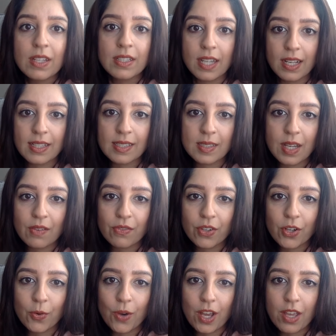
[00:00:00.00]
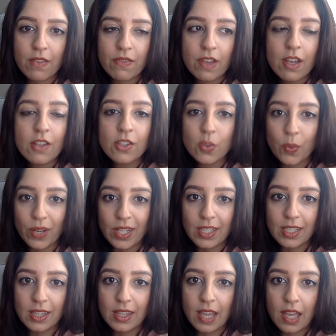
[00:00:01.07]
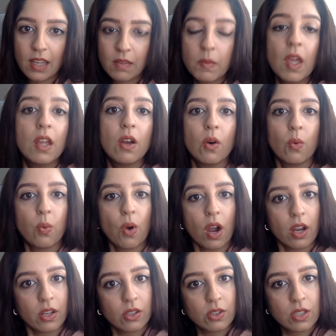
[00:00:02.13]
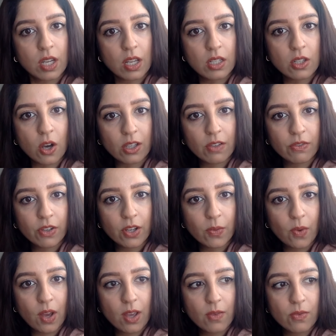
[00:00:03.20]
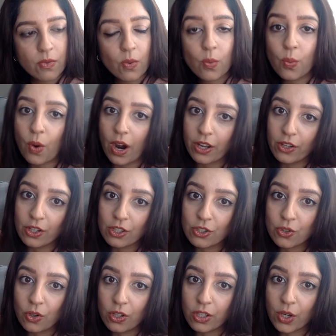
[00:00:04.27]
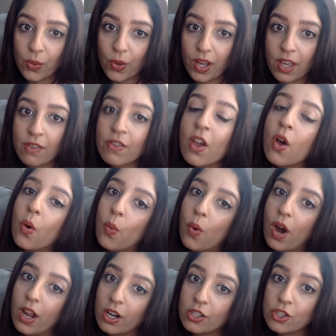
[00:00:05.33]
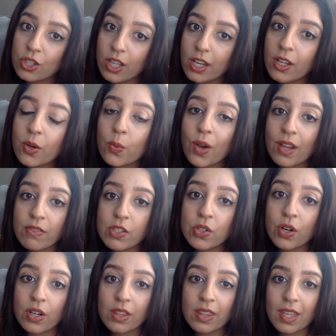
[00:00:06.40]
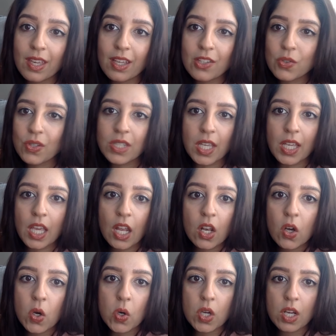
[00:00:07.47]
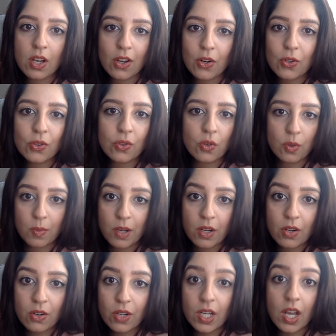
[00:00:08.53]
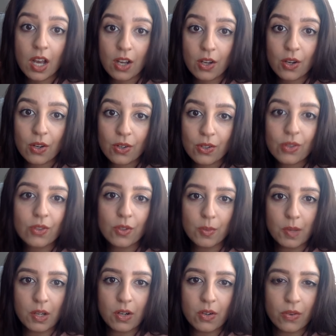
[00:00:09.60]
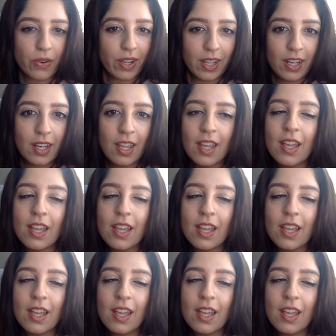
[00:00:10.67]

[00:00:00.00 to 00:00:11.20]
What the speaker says: Take a stand for your wife. So when he did that, why are you talking for your wife? Why are you controlling your wife? Why aren't you letting your wife do her thing? So it's like, hello, karo tomaro, na karo tomaro, right?